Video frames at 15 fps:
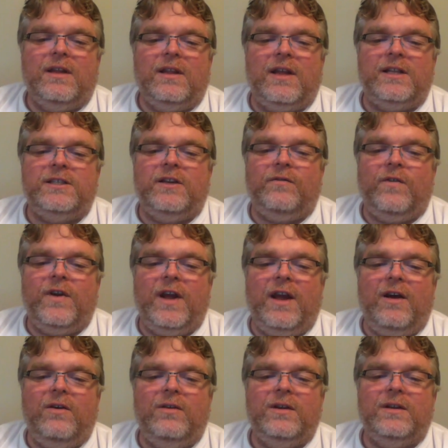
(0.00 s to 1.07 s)
That's it for
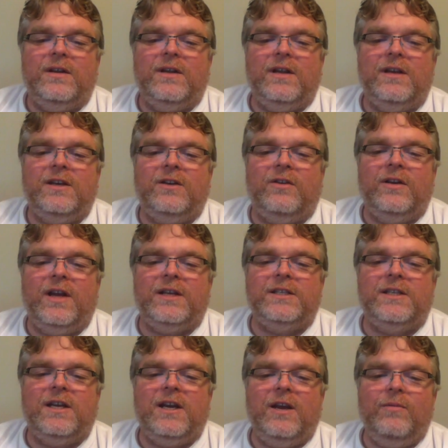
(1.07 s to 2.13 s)
now. Until
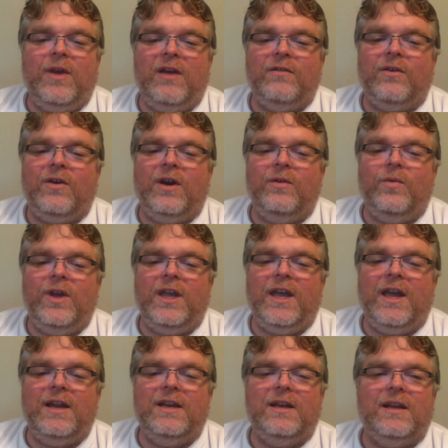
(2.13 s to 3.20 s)
next time, have a great
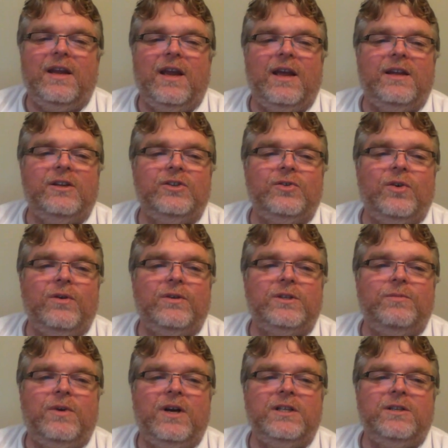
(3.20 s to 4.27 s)
weekend and enjoy
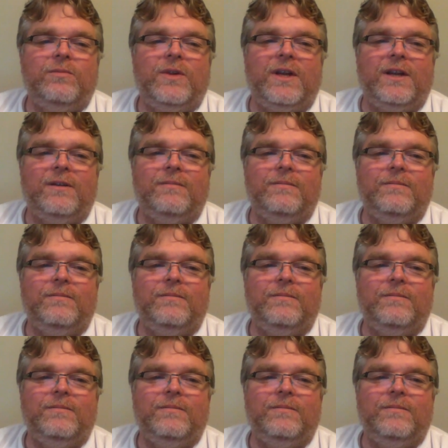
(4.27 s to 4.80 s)
responsibly.